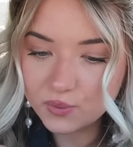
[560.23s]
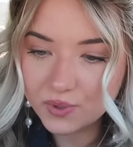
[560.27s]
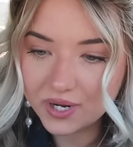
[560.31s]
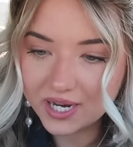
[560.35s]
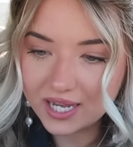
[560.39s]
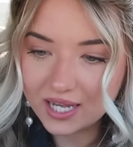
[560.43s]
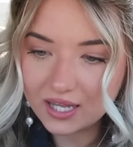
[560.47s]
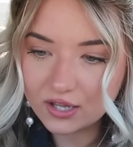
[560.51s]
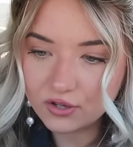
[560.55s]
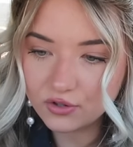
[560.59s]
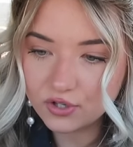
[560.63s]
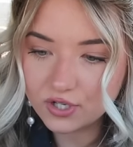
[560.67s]
but
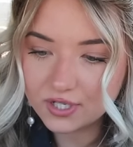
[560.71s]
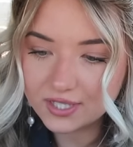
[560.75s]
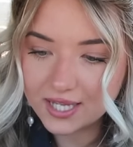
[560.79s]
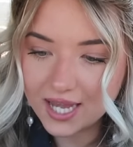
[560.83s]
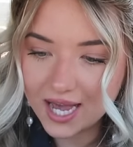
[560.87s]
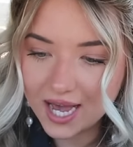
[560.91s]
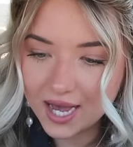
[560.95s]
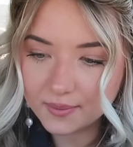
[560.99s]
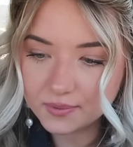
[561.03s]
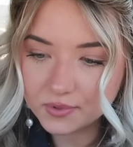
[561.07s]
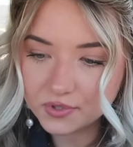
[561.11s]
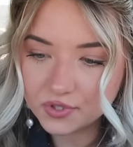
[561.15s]
it looks
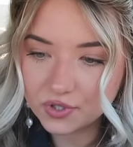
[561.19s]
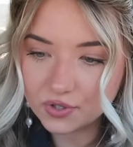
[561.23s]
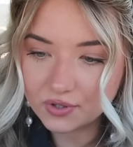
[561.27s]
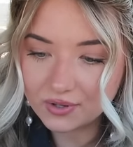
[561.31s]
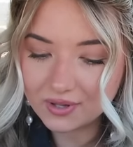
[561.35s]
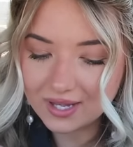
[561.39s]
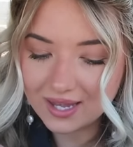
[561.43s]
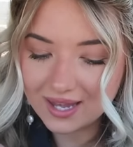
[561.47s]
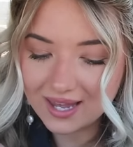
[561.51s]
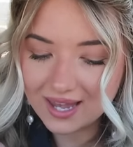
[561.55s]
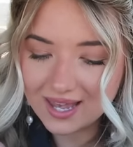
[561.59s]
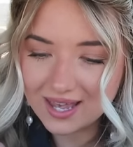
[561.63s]

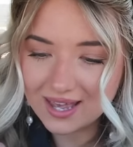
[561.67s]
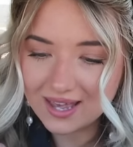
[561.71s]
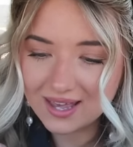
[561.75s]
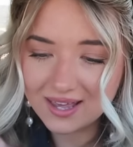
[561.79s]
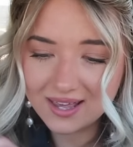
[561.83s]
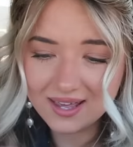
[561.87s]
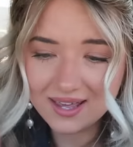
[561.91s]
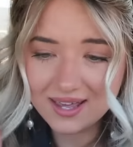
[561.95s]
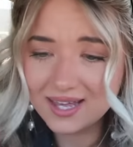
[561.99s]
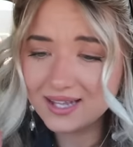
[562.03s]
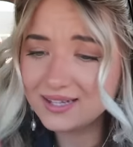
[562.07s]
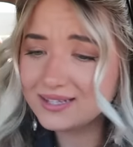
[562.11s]
absolutely
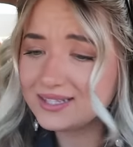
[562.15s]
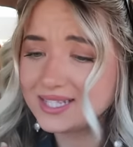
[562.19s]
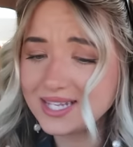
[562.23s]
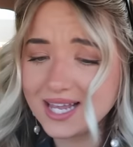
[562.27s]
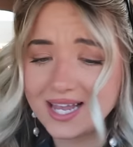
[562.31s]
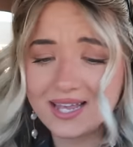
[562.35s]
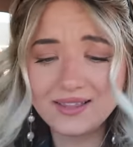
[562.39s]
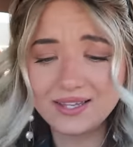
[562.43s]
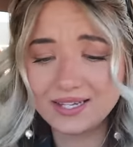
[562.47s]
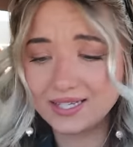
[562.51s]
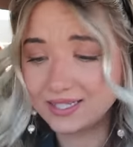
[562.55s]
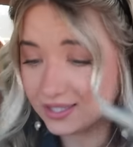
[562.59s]

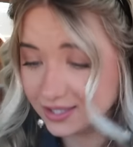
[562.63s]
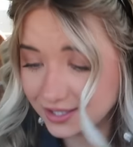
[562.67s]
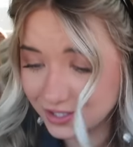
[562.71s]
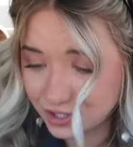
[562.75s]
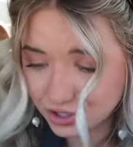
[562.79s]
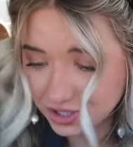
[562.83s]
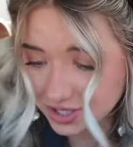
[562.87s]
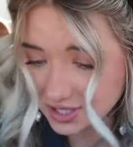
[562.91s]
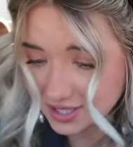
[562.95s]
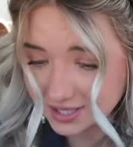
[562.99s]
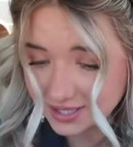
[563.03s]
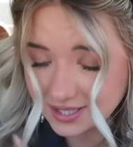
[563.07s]
insanely
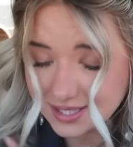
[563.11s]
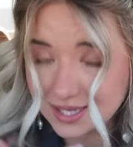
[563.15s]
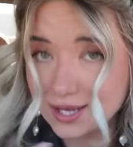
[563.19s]
delicious.